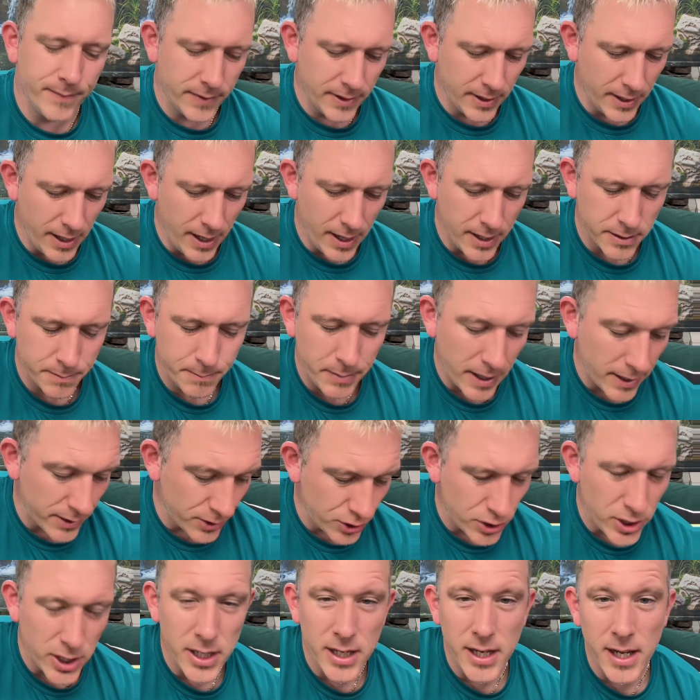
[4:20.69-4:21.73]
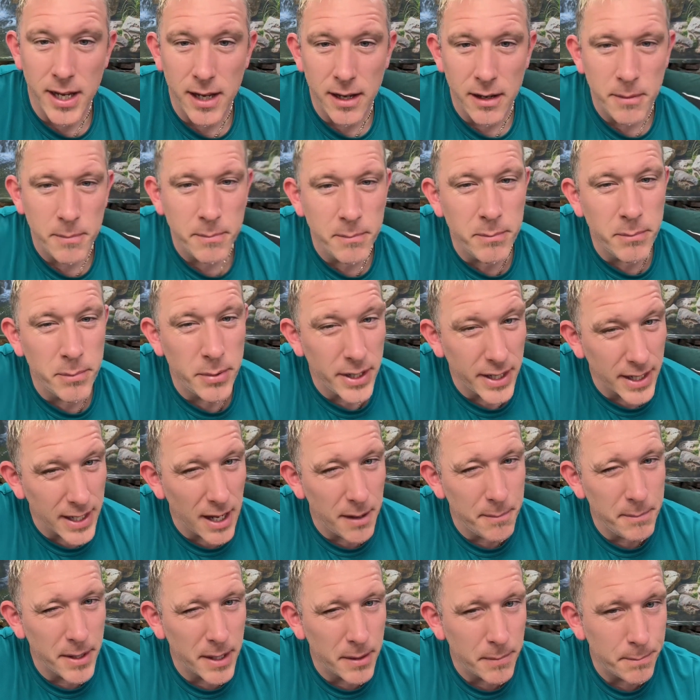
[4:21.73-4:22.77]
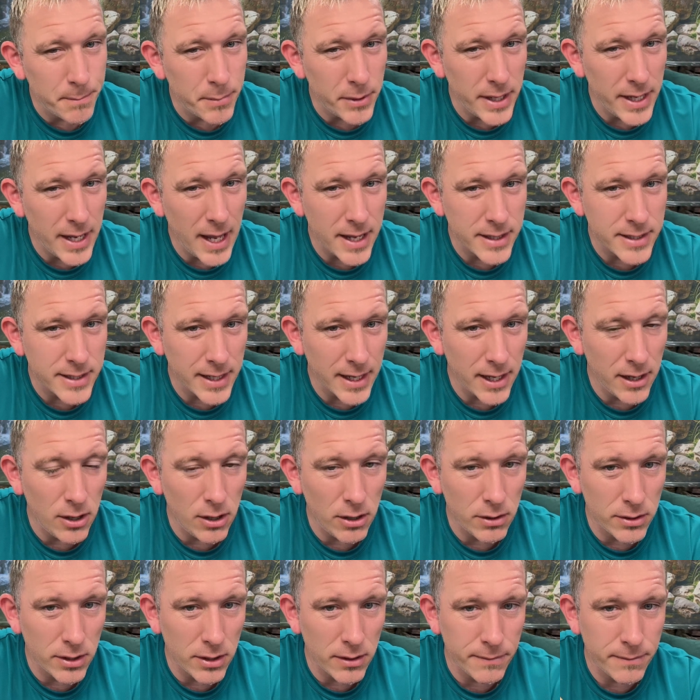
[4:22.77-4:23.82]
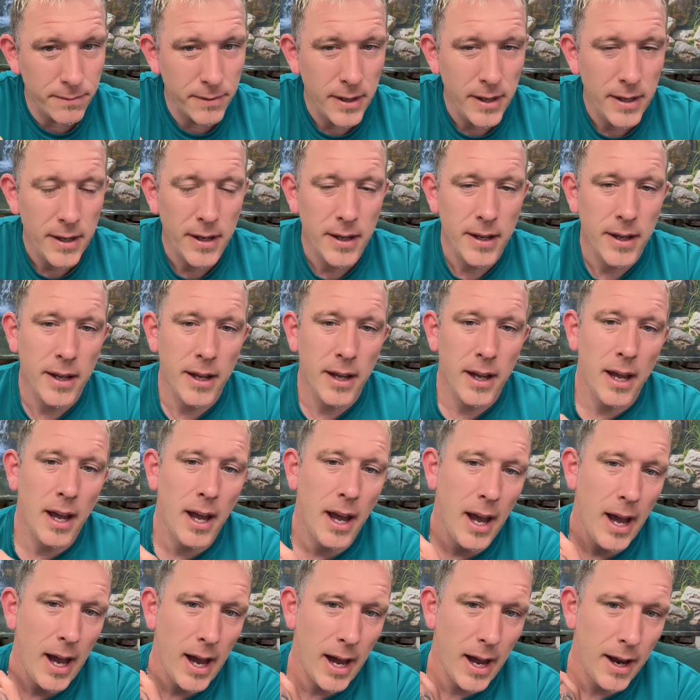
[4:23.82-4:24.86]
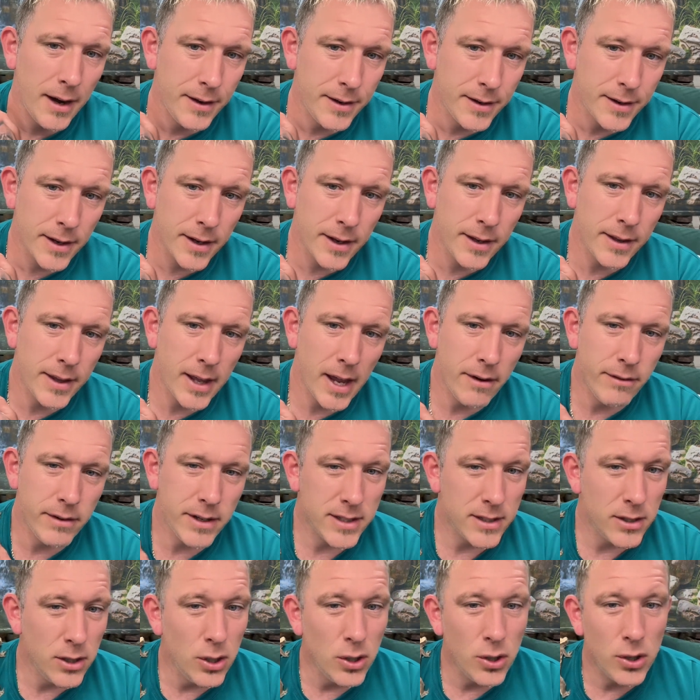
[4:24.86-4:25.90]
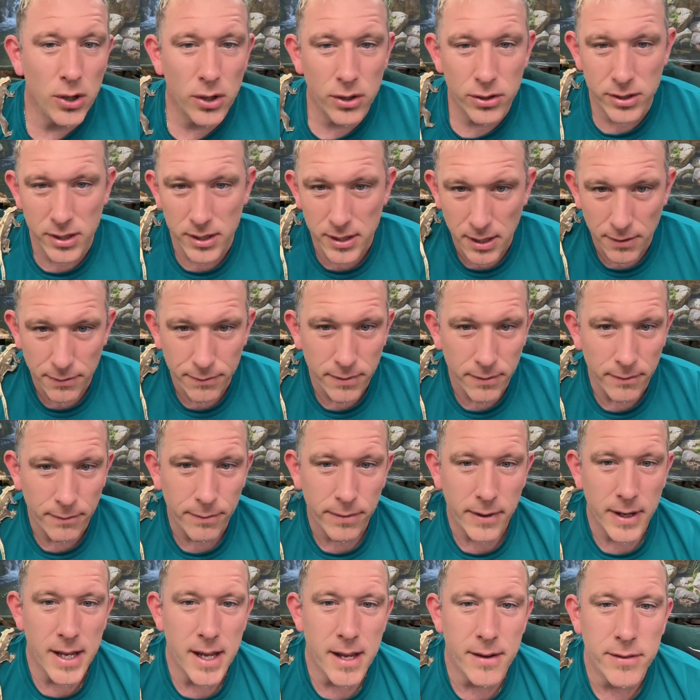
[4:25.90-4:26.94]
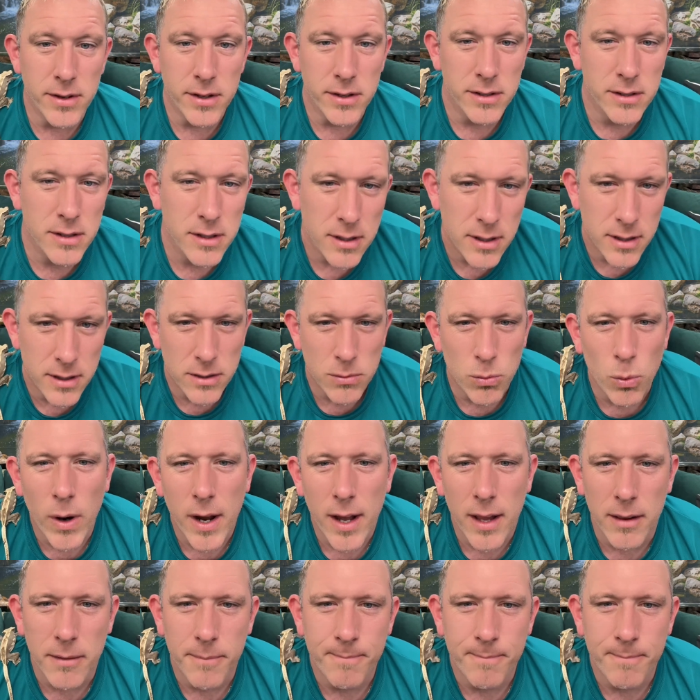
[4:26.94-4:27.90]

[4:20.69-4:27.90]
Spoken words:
There's Pangea, but it can be pretty hard to get hold of, and there is loads of different flavours as well.